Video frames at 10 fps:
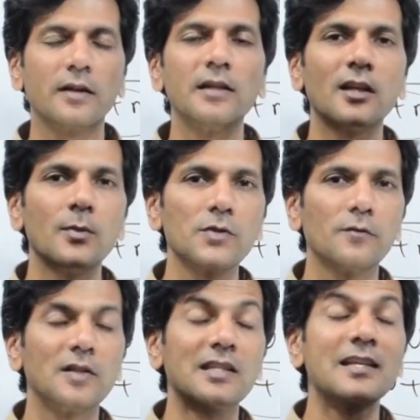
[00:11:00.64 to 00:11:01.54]
in terms of
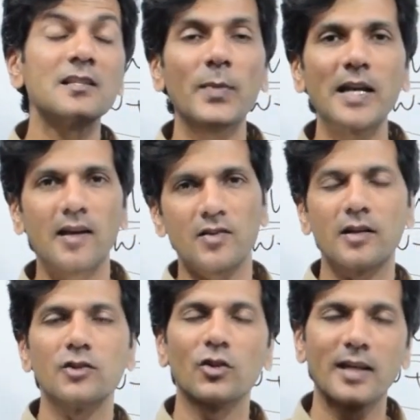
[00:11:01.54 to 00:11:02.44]
the skills being tested
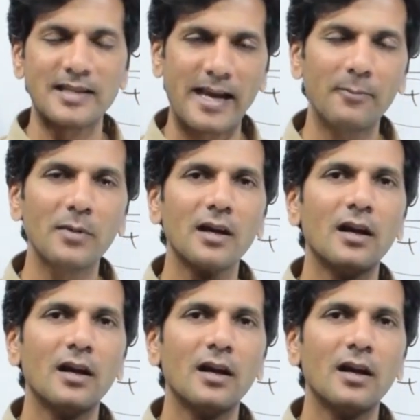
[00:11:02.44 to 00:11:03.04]
in your exam.